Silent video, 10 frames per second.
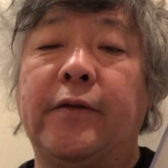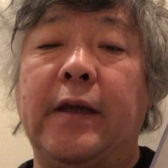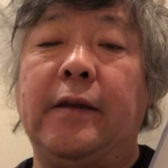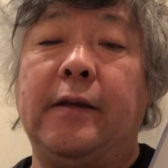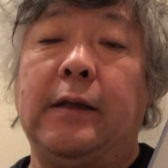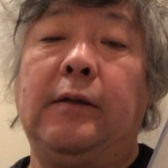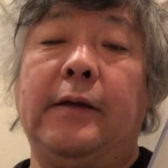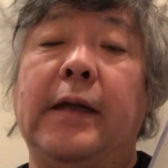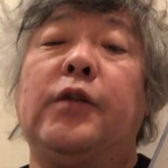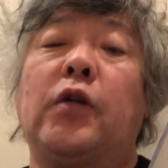They
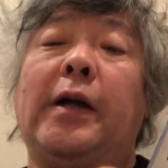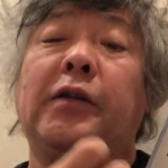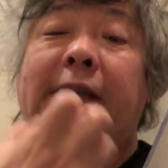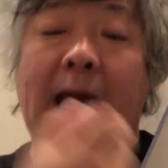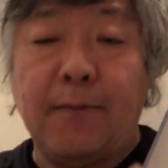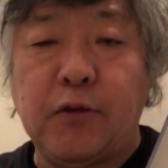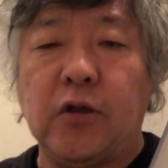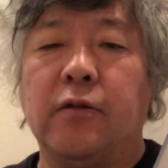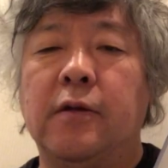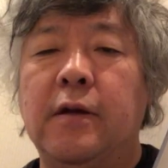really try to
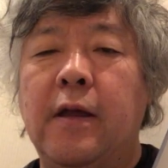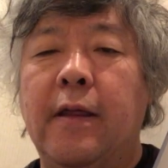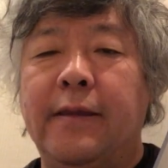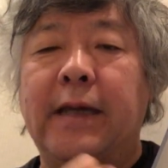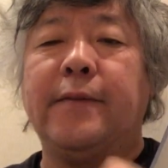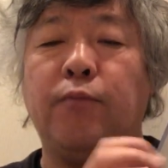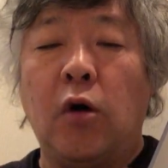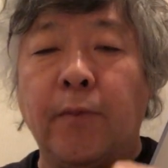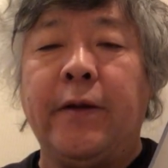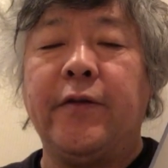capture that
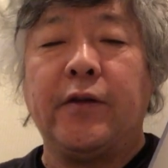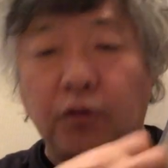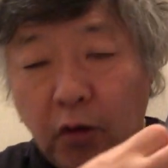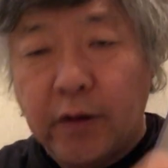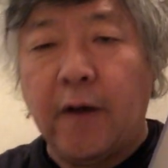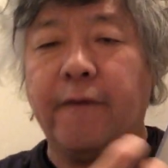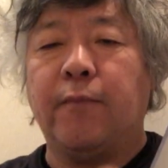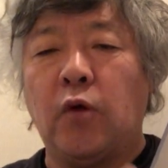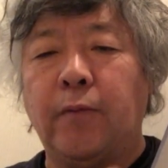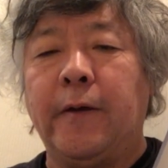moment, the glory of
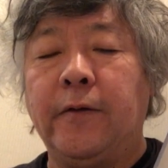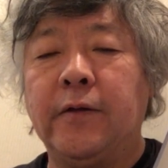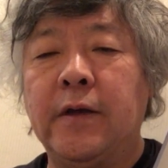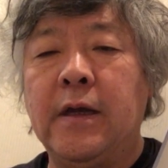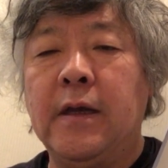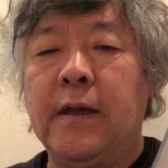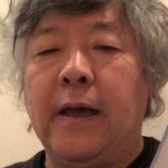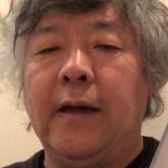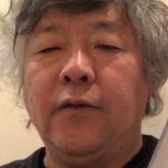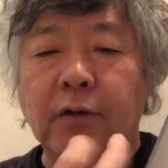the moment,
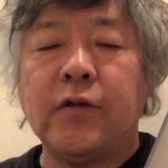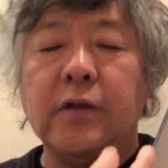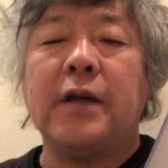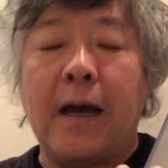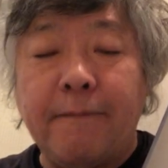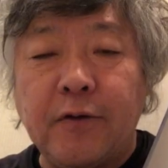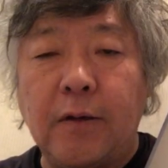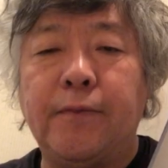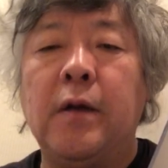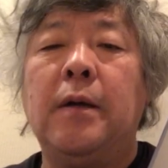not in terms
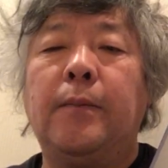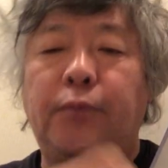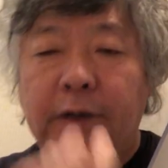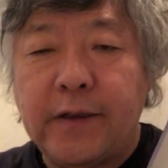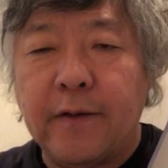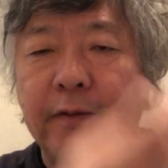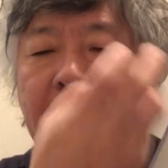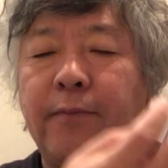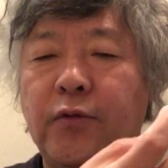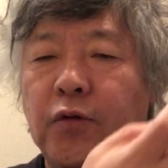of praising
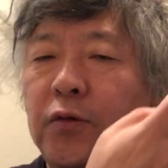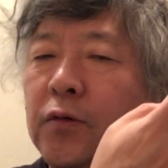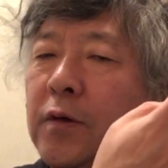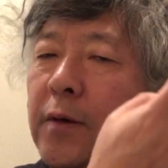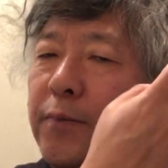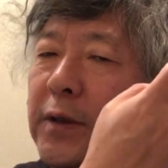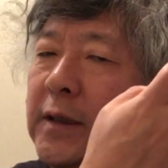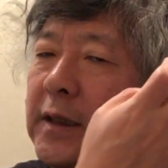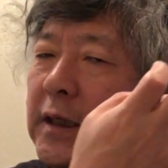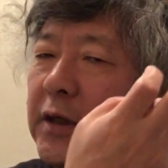them to
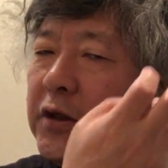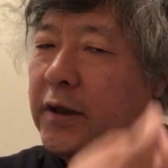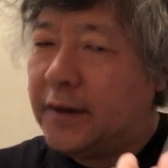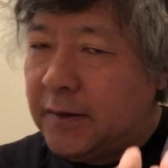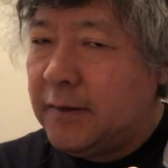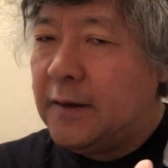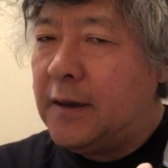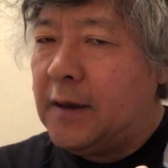be eternal,